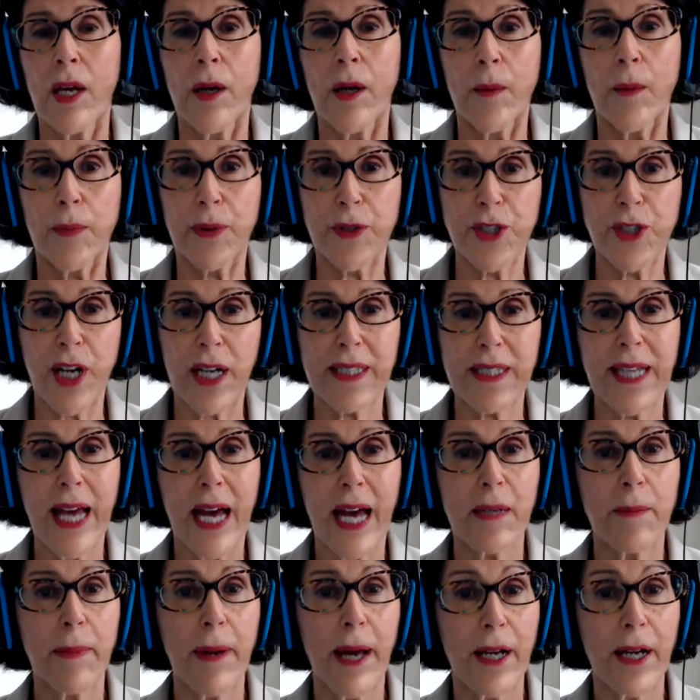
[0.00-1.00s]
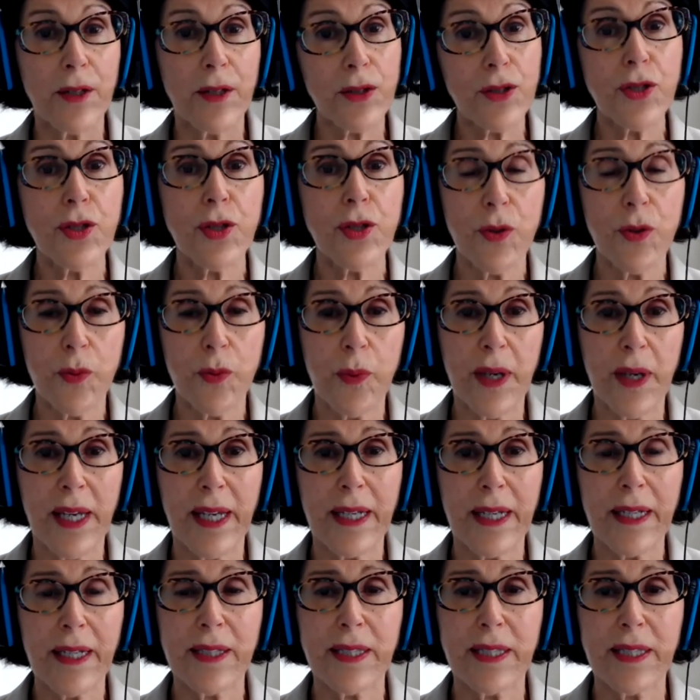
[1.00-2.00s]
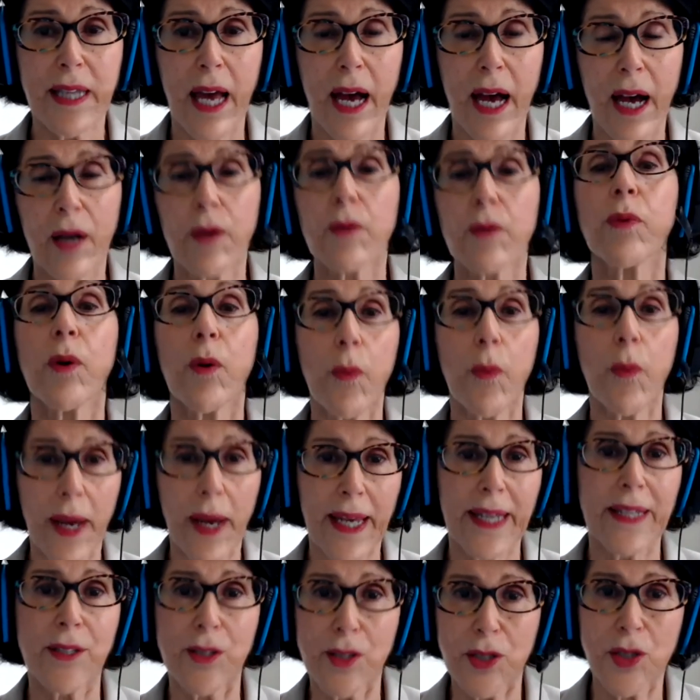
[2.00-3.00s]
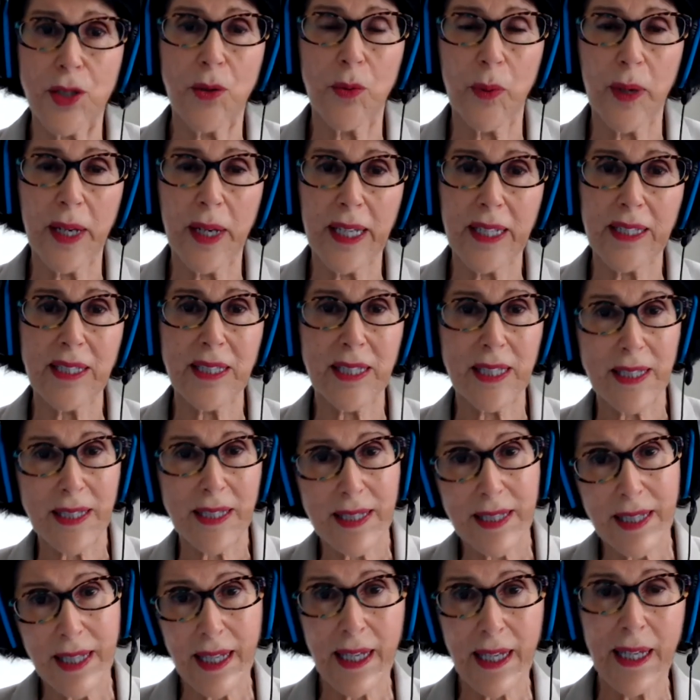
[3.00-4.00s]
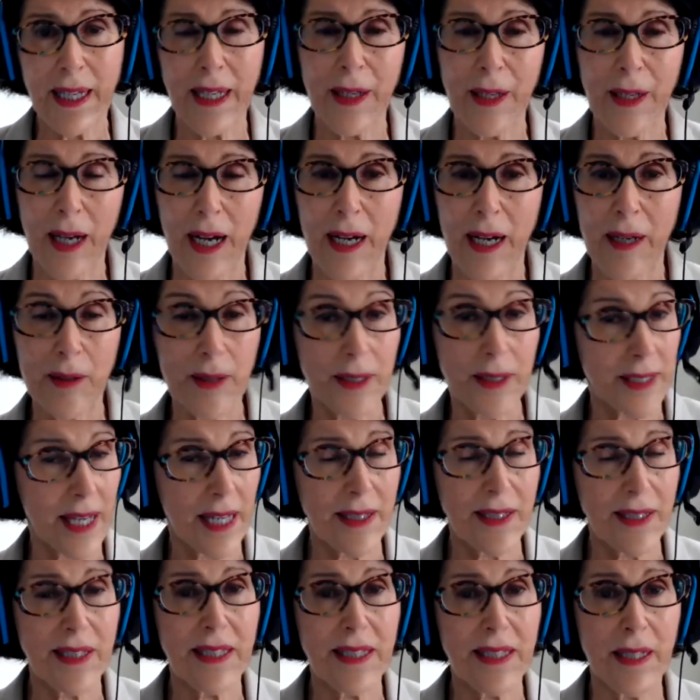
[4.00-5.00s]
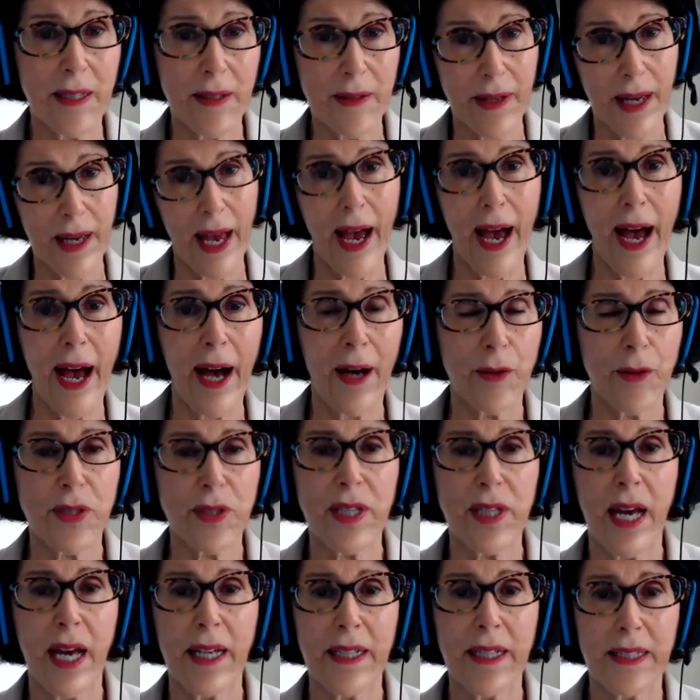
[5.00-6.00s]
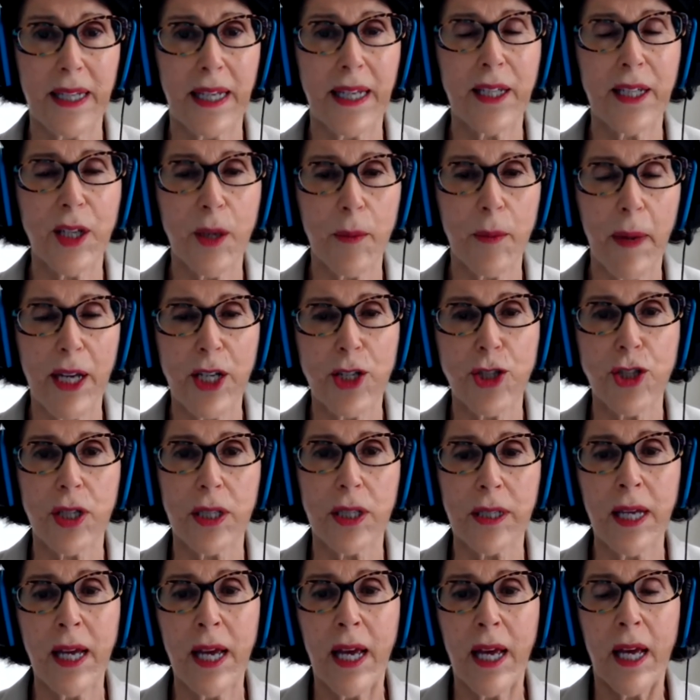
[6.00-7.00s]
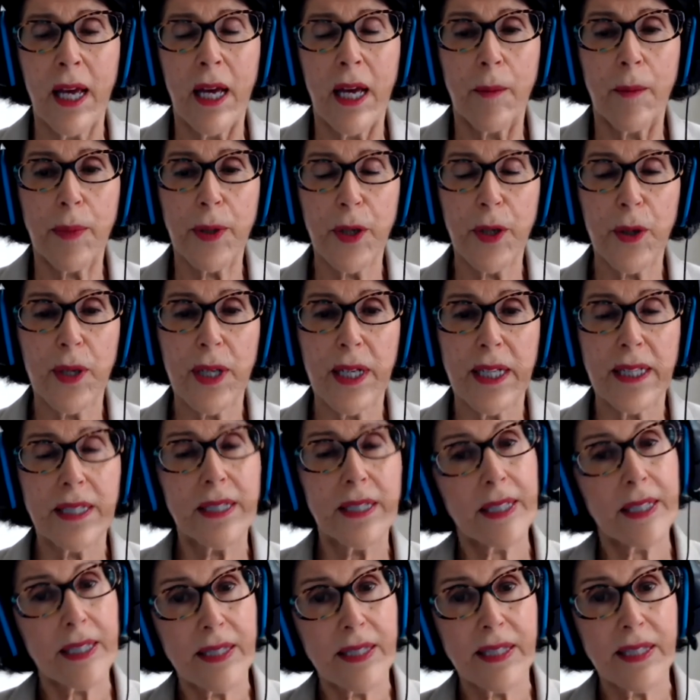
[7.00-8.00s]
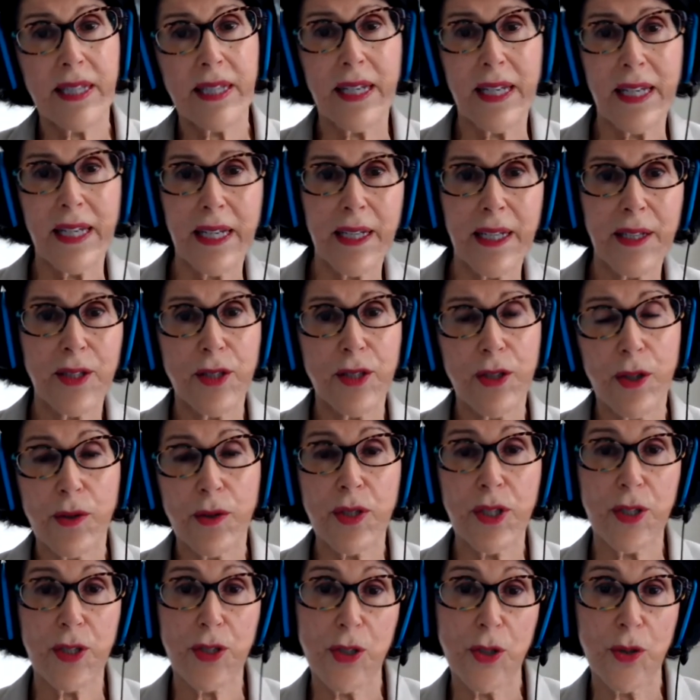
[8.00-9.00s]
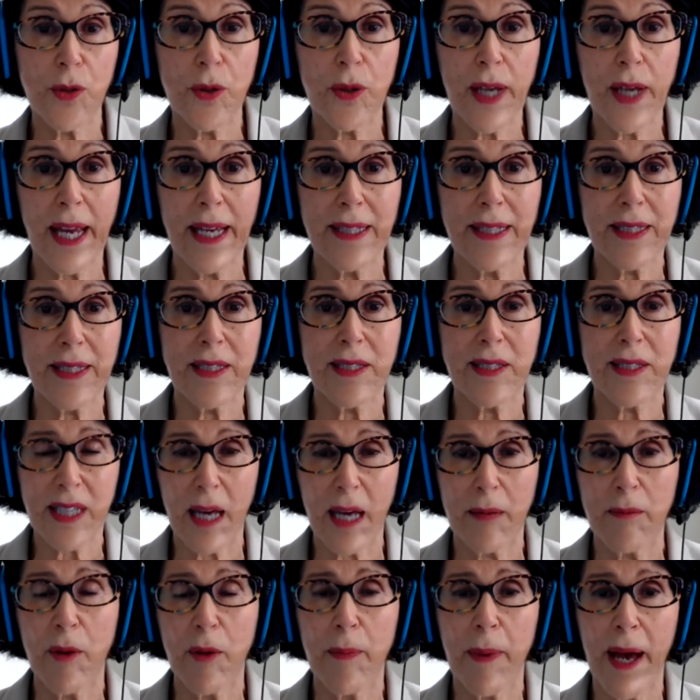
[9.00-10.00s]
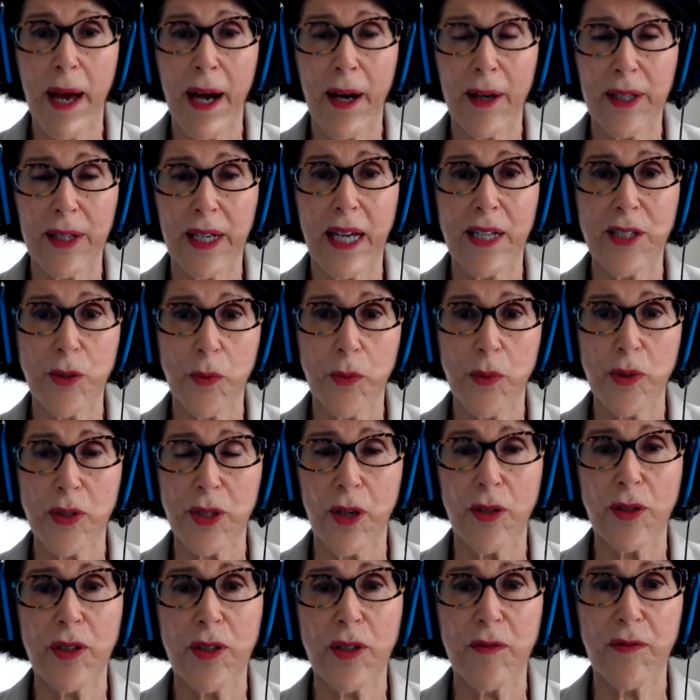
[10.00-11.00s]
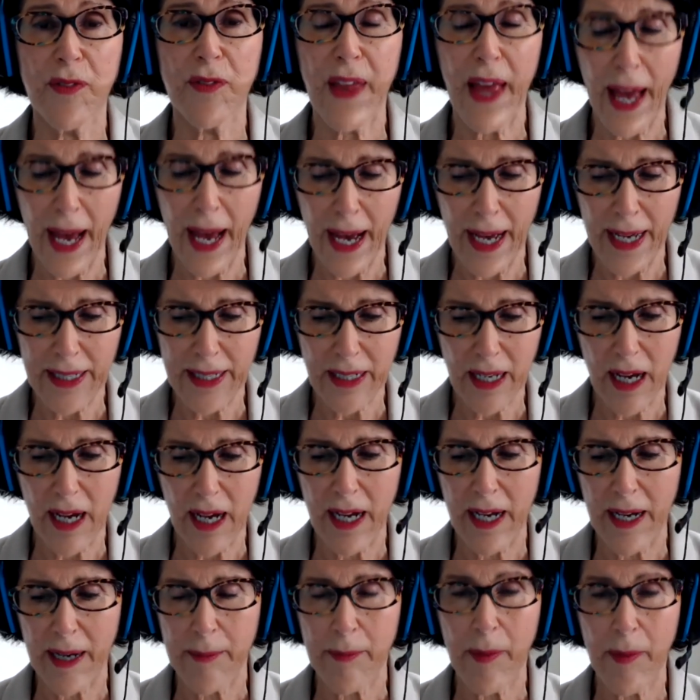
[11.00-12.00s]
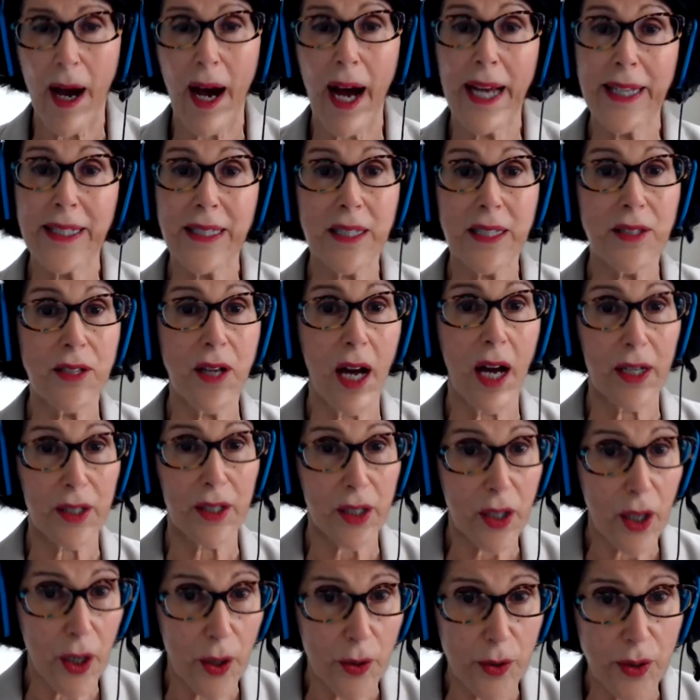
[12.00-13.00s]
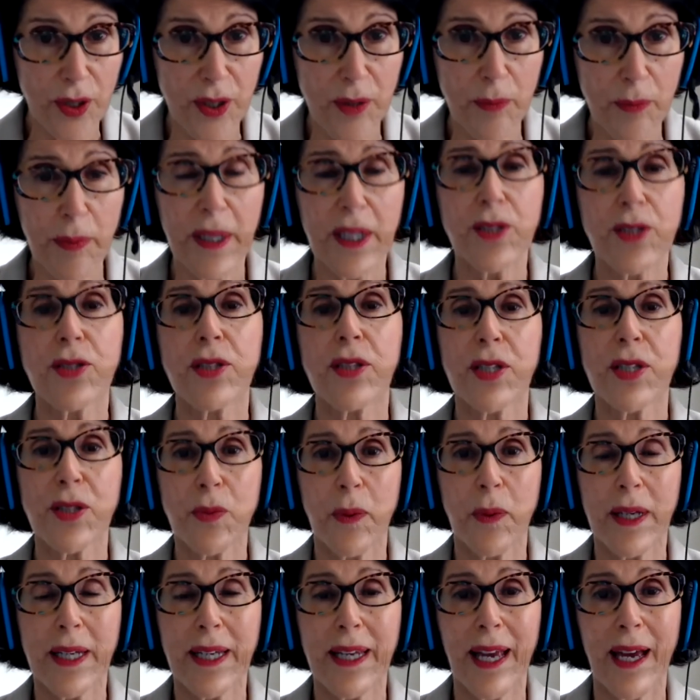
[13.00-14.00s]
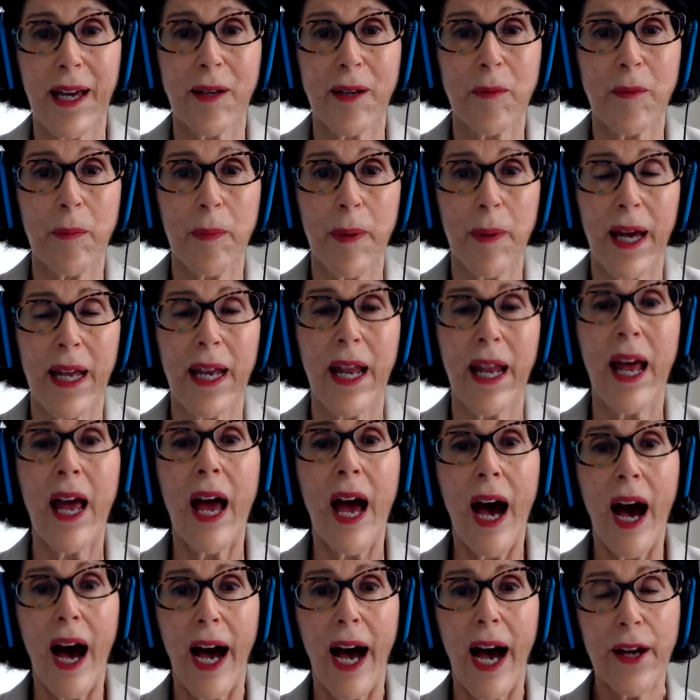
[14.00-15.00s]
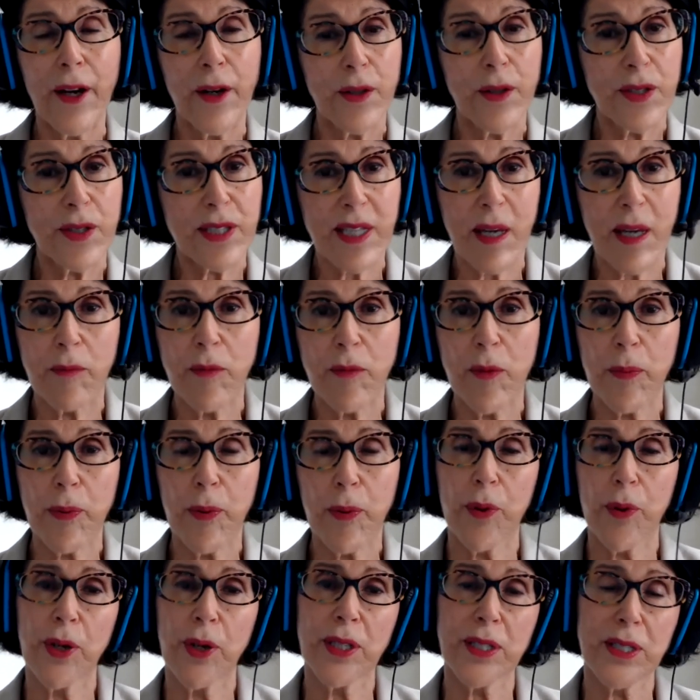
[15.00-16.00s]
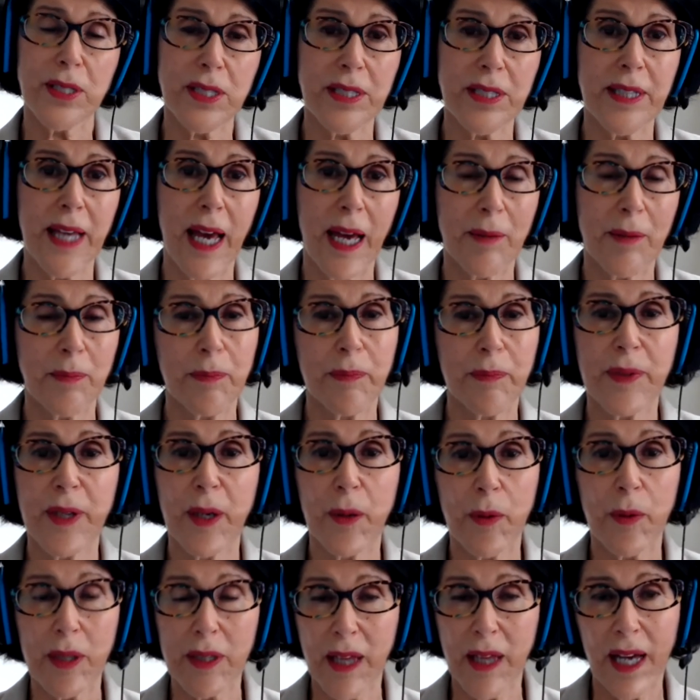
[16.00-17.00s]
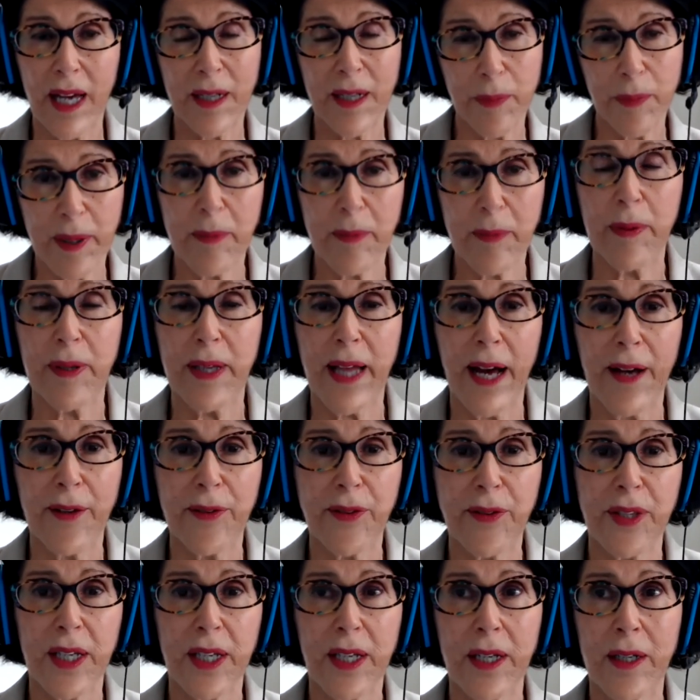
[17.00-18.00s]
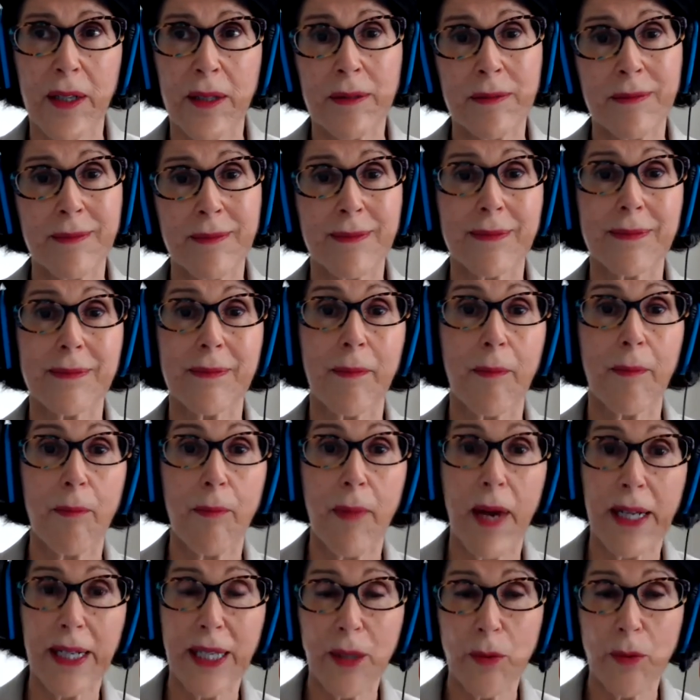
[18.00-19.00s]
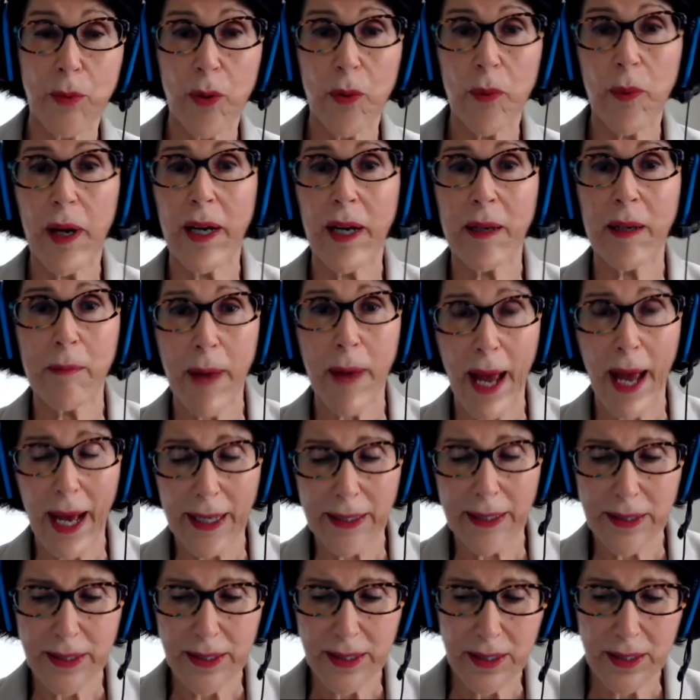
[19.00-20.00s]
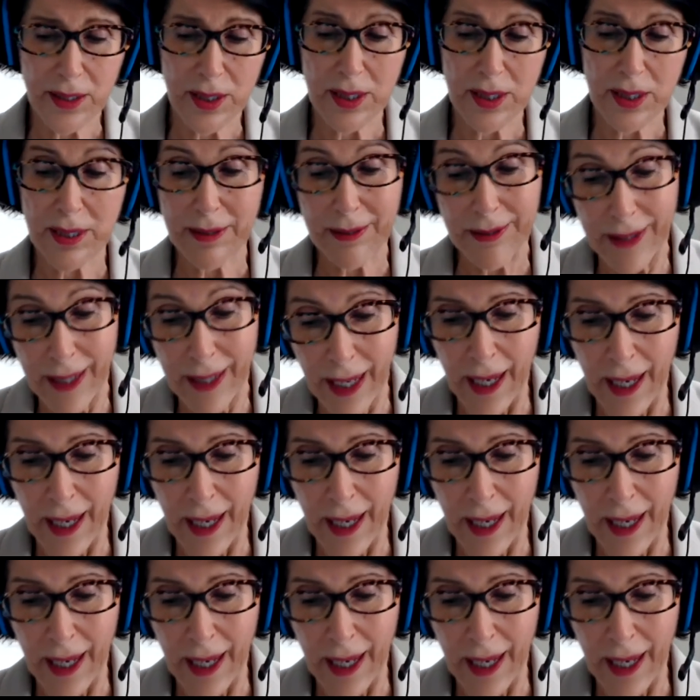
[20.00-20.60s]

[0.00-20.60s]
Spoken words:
project out about 2 weeks. We'll wait 2 weeks to see, because that's the outside incubation period to see, did new cases come about as a result of that. I did not go to the beach this weekend, but I heard some reports that there were a lot of people out there. Many were wearing masks.